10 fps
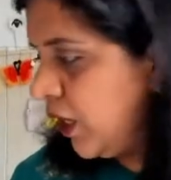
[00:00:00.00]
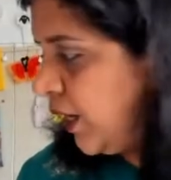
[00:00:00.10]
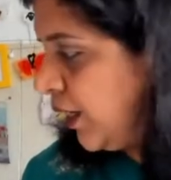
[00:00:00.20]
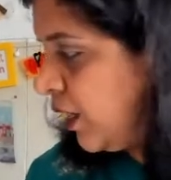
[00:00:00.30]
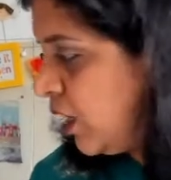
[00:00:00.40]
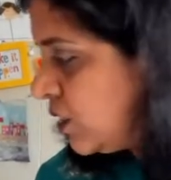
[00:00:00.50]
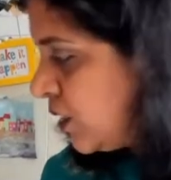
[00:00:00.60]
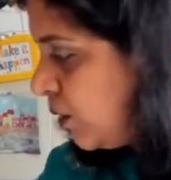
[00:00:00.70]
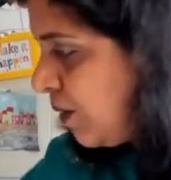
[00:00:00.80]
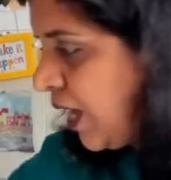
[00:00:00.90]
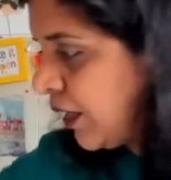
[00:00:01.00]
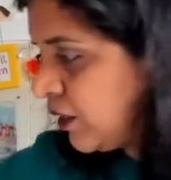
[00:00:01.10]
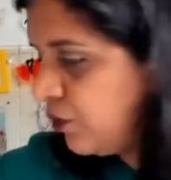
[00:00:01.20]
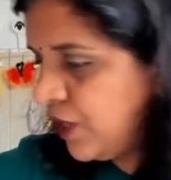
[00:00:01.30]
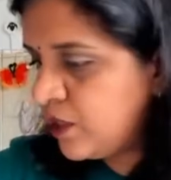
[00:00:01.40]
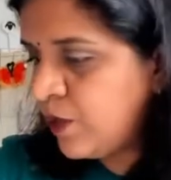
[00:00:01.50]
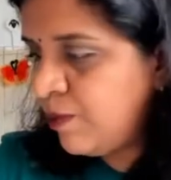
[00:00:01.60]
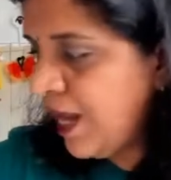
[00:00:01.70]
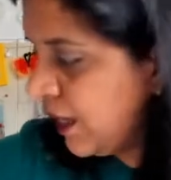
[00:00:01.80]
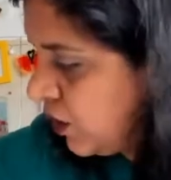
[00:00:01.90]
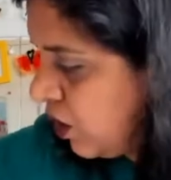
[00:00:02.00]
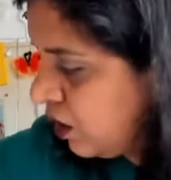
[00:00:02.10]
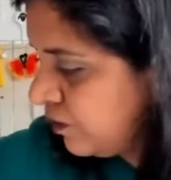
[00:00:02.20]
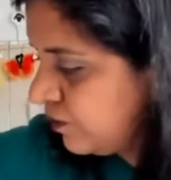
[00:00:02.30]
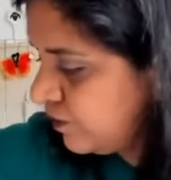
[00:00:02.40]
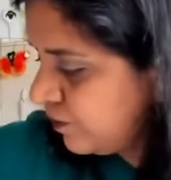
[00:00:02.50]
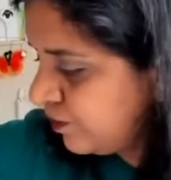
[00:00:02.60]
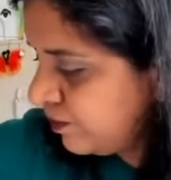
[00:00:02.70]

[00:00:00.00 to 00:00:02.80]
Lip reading: I can't see black. Where's my black gone?